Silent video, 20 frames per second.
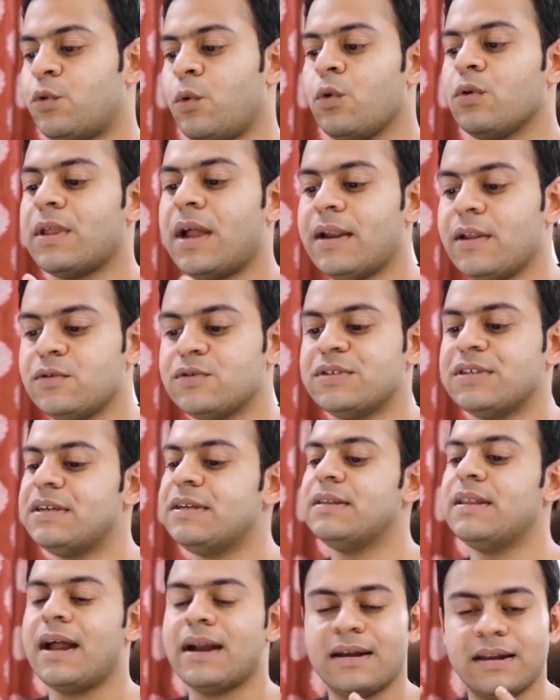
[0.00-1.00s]
row that you
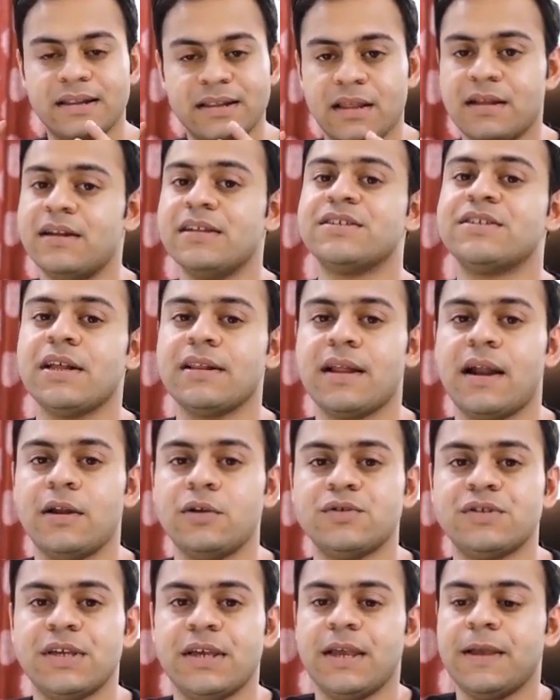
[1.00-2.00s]
see, the listing that
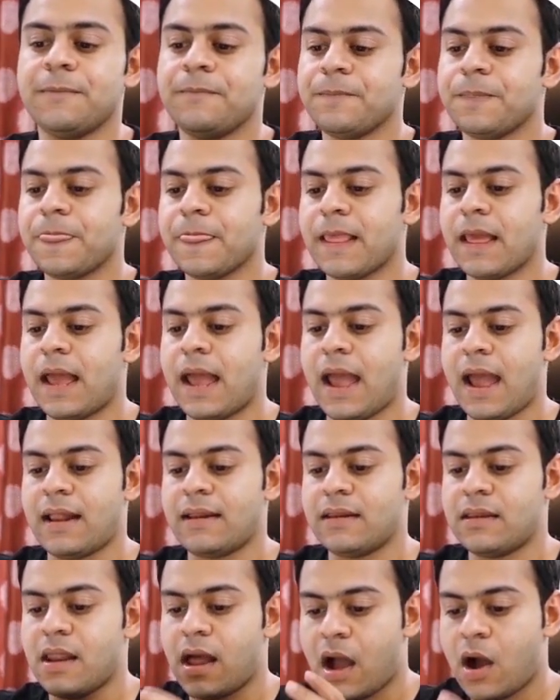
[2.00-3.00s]
you see.
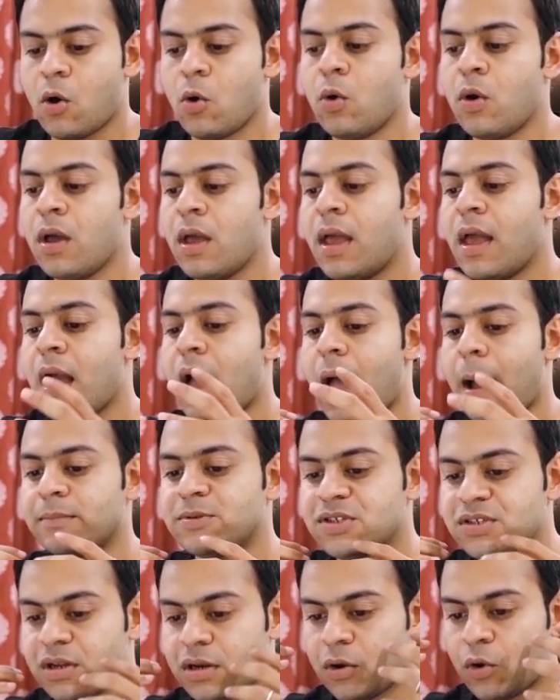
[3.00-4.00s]
And now
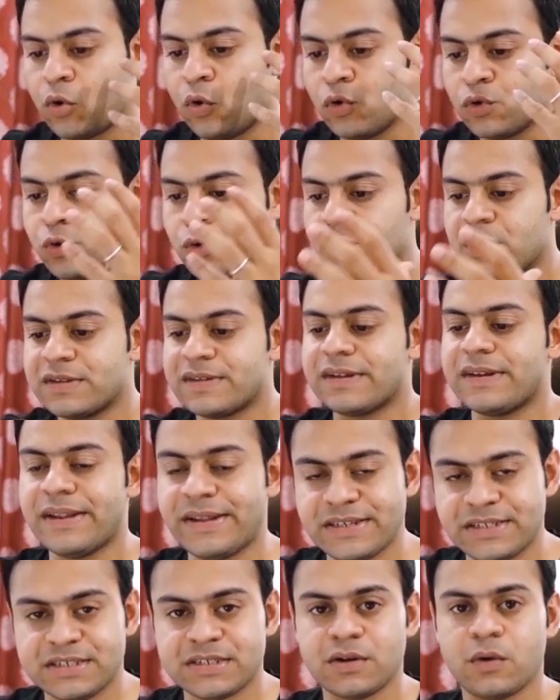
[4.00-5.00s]
I'm just going to go through this
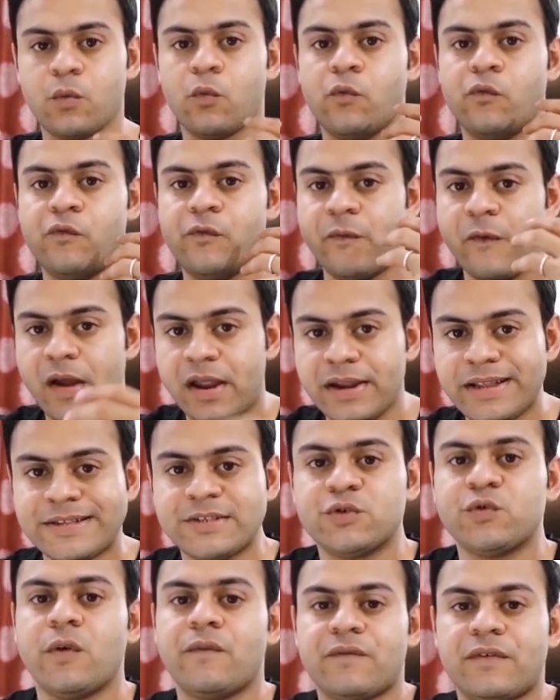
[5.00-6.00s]
list very
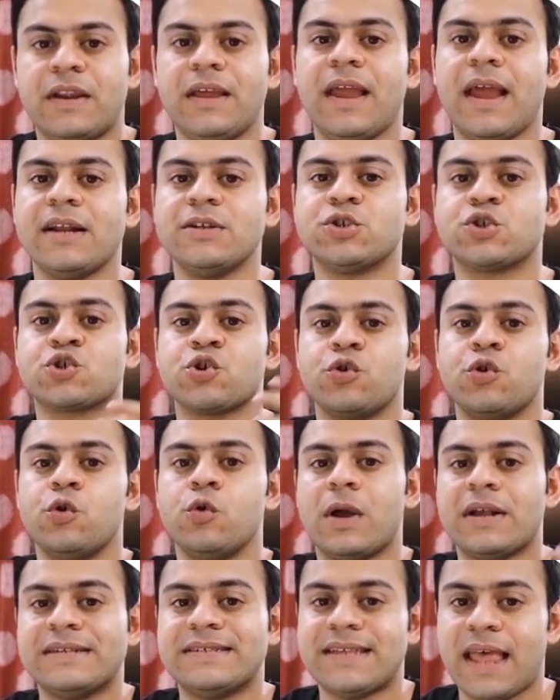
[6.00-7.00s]
swiftly and show
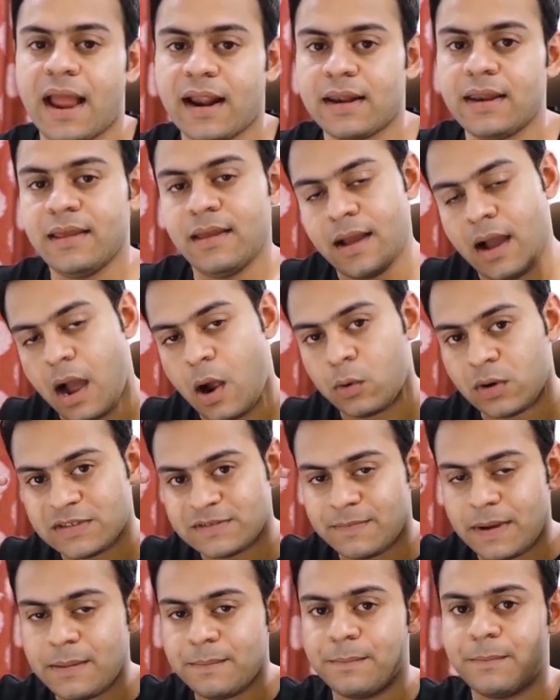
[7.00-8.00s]
you exactly how
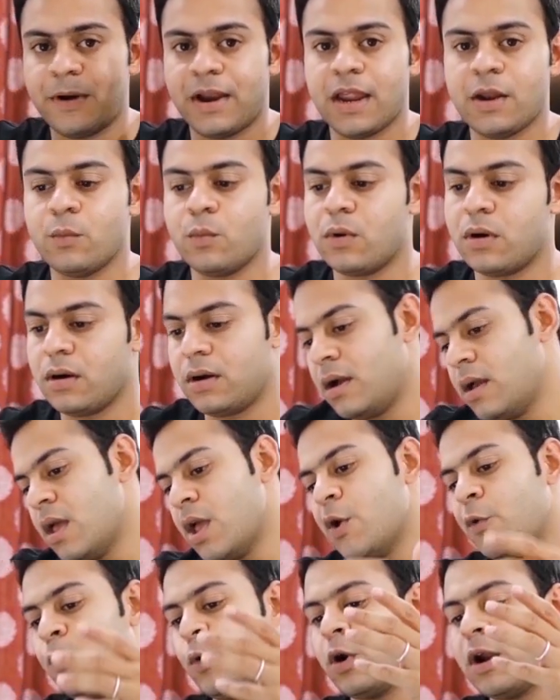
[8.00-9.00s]
does my brain work,
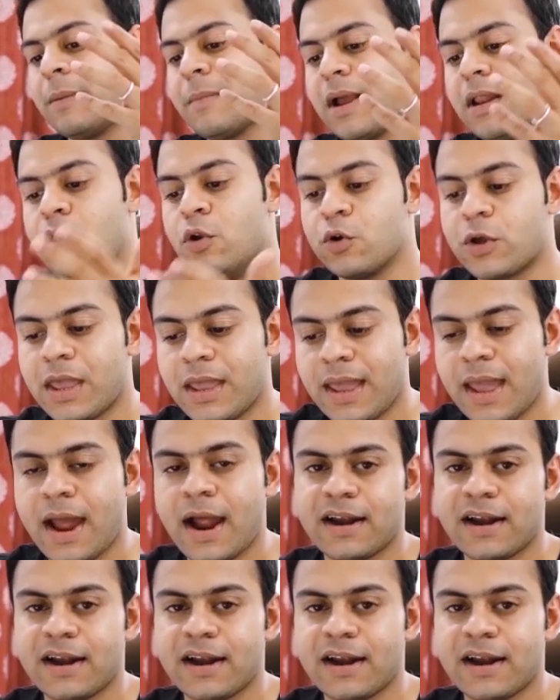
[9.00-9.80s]
what am I looking